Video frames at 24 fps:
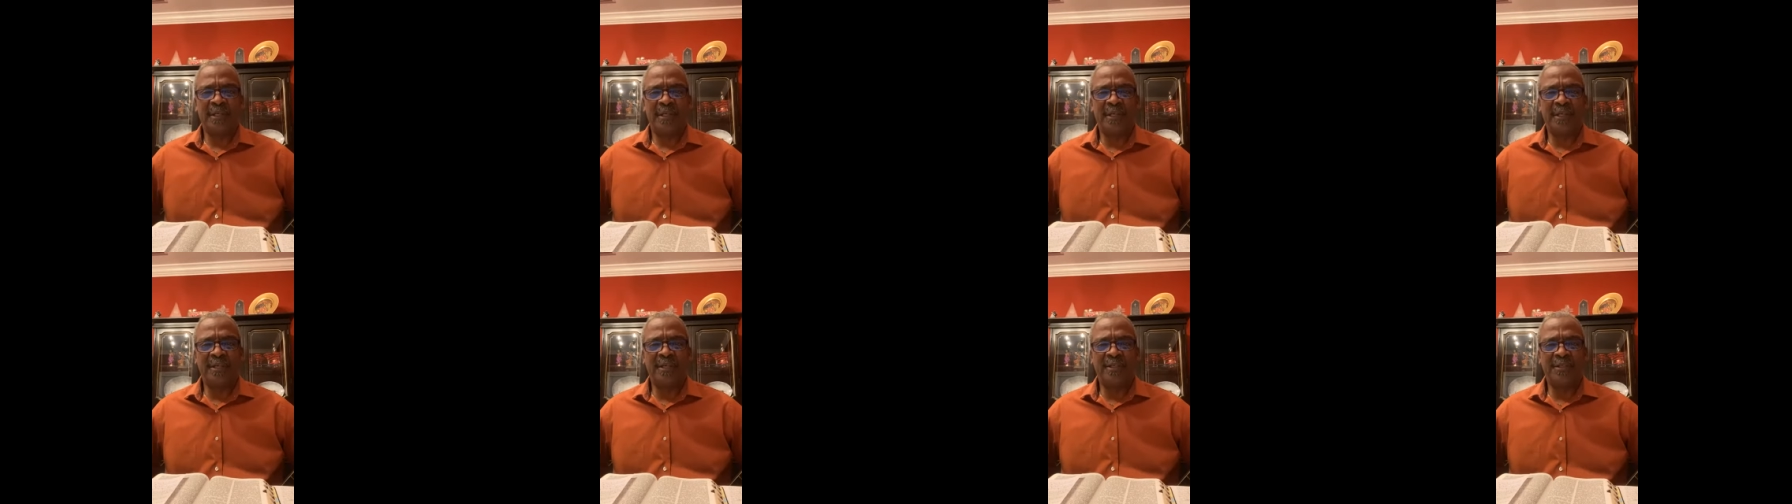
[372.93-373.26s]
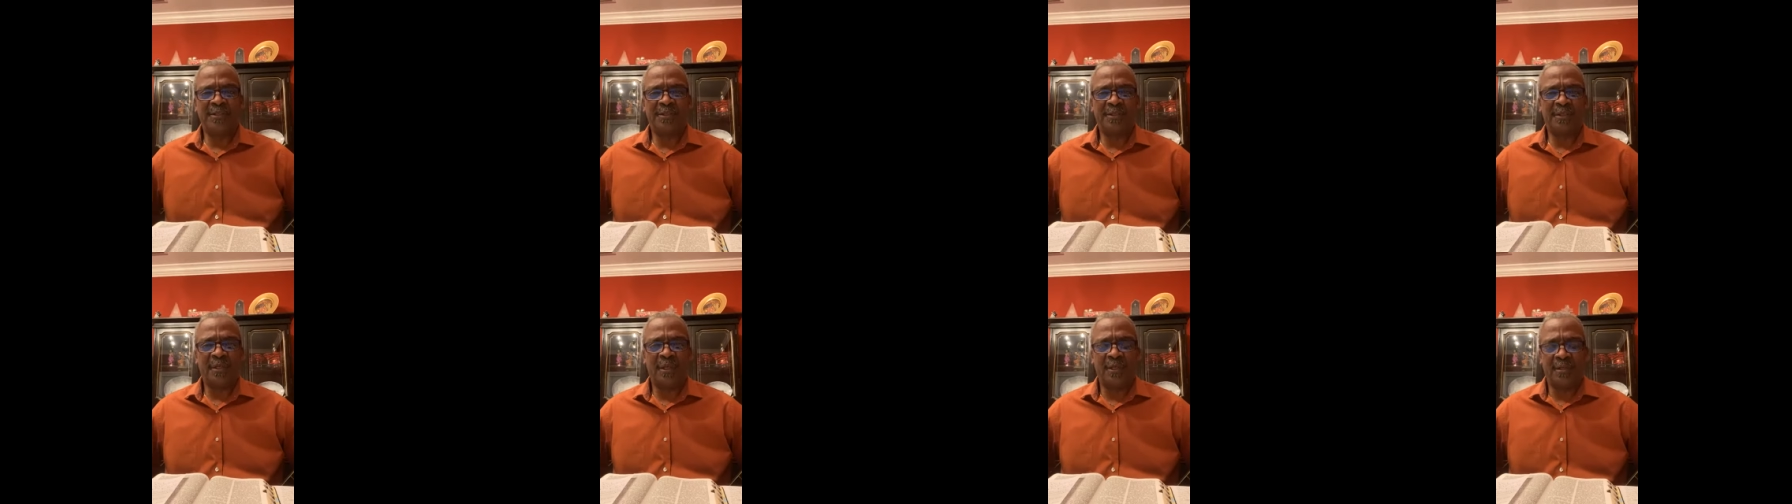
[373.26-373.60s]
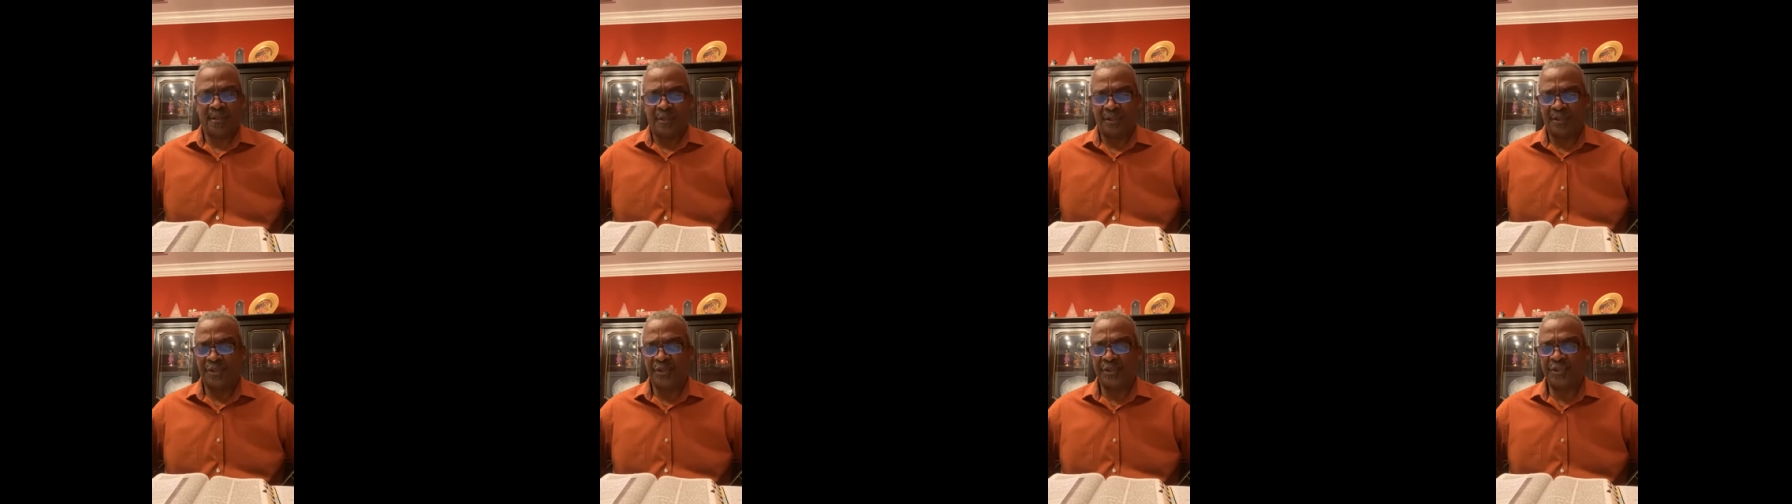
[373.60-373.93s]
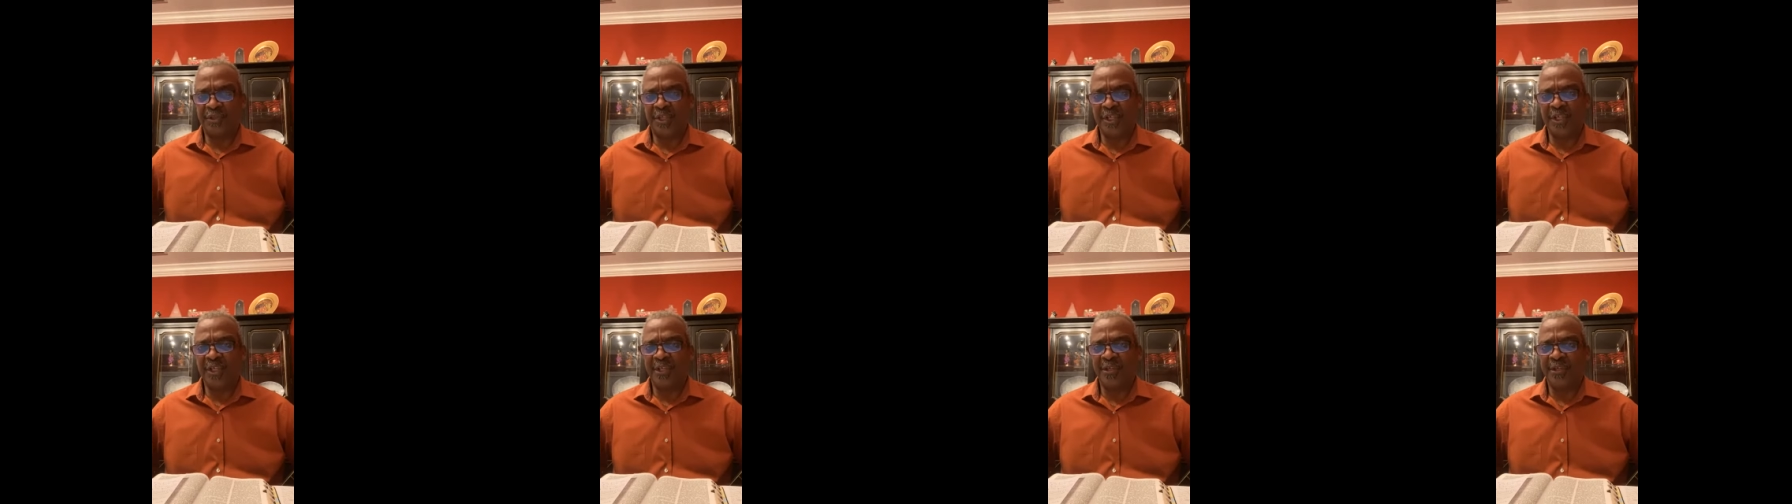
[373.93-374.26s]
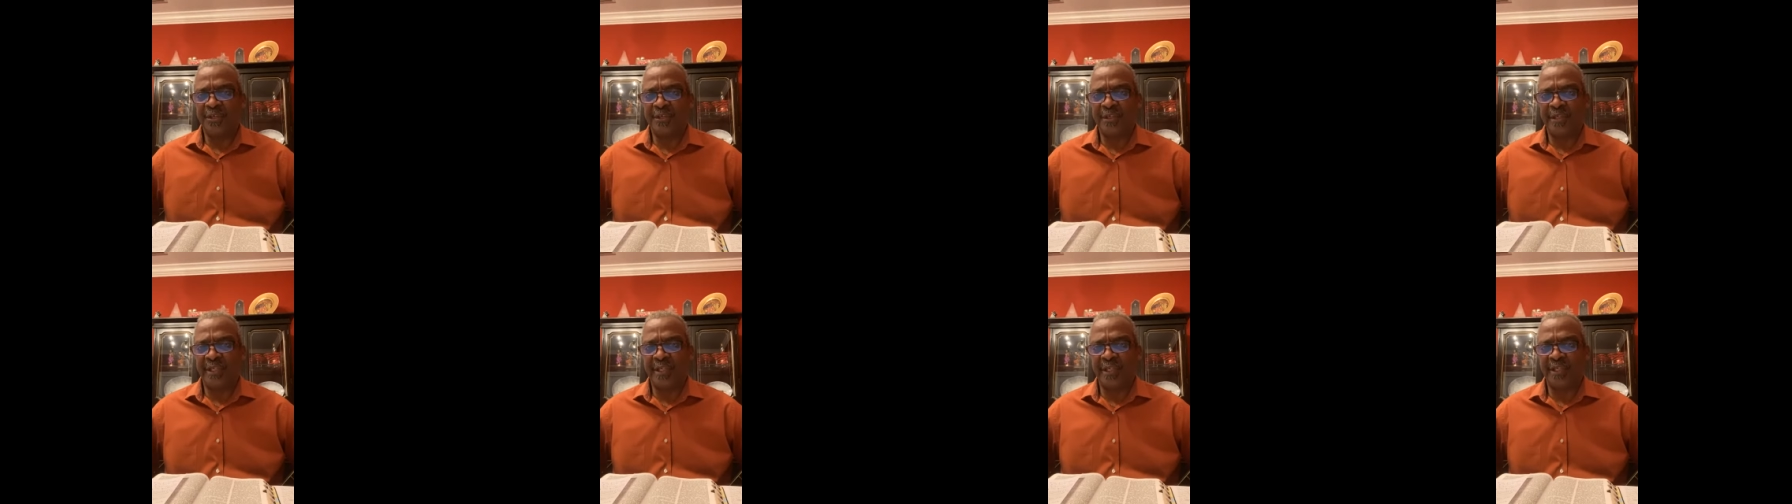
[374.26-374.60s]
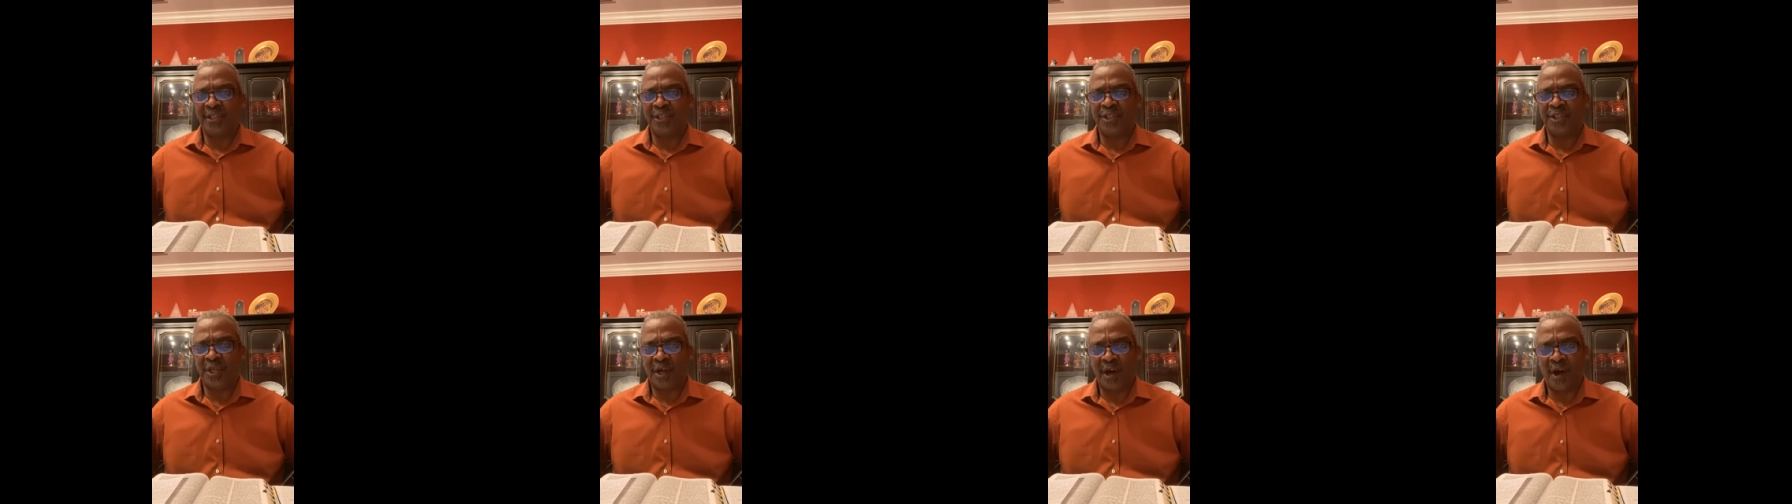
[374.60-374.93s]
is still
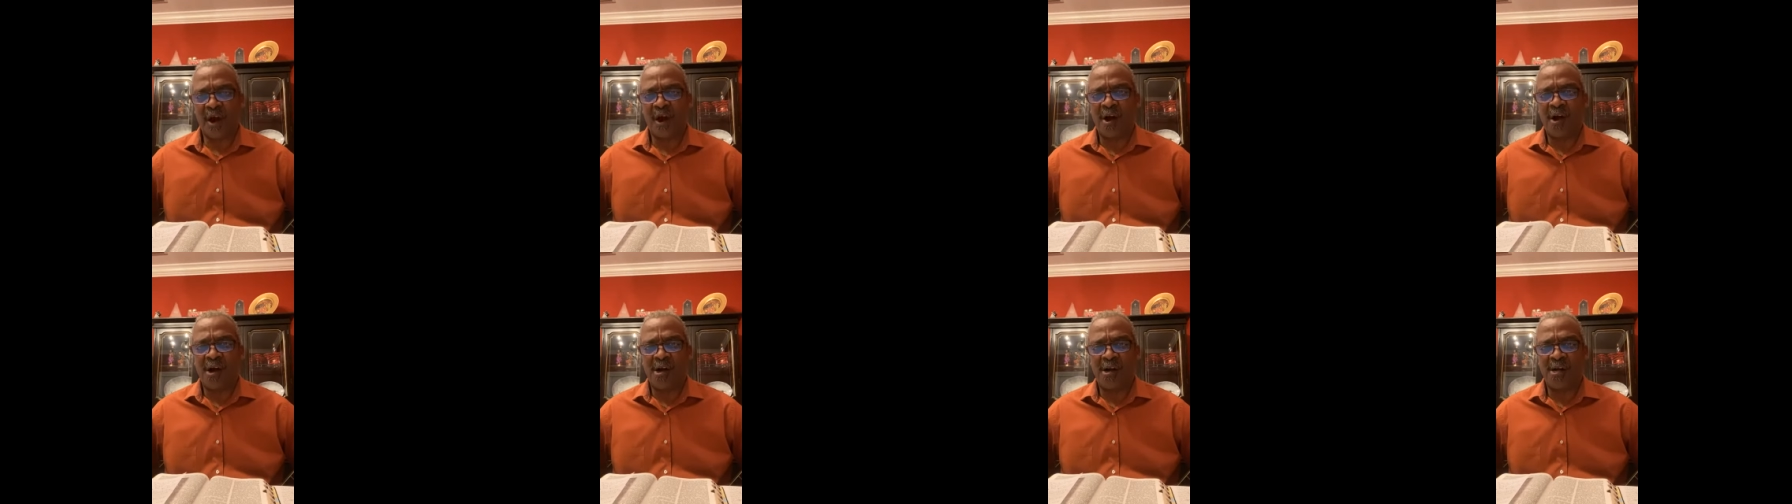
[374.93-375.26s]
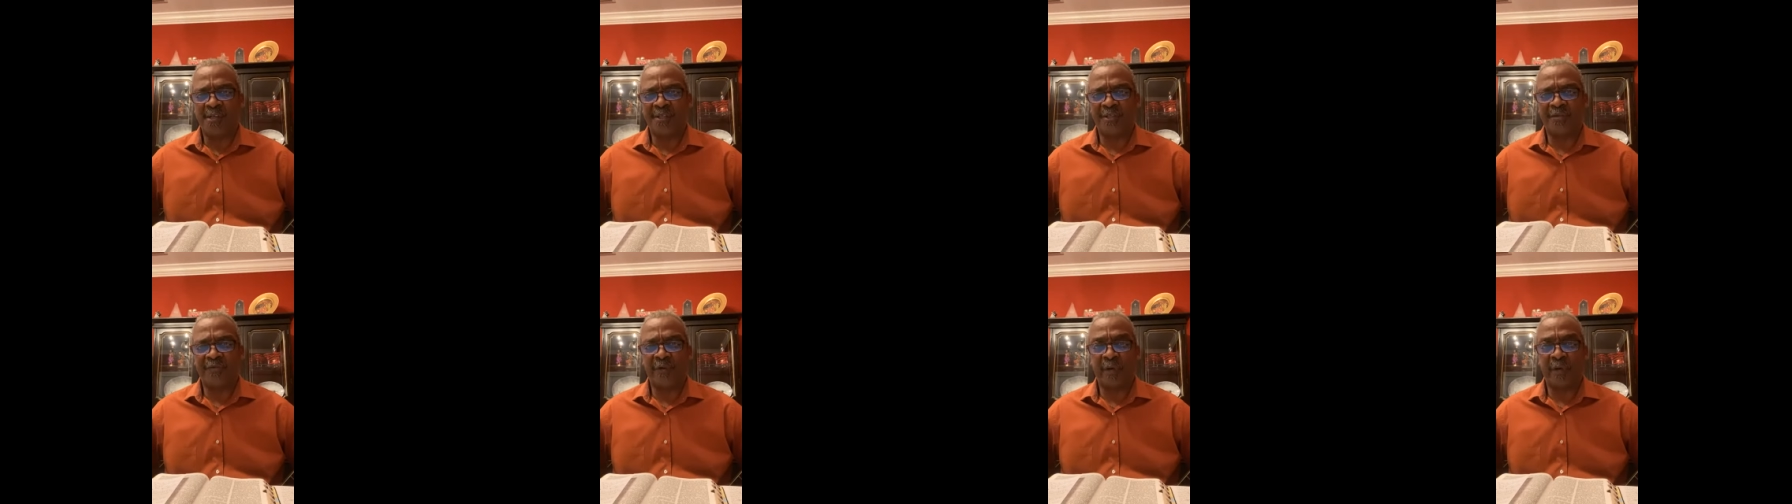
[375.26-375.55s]
in charge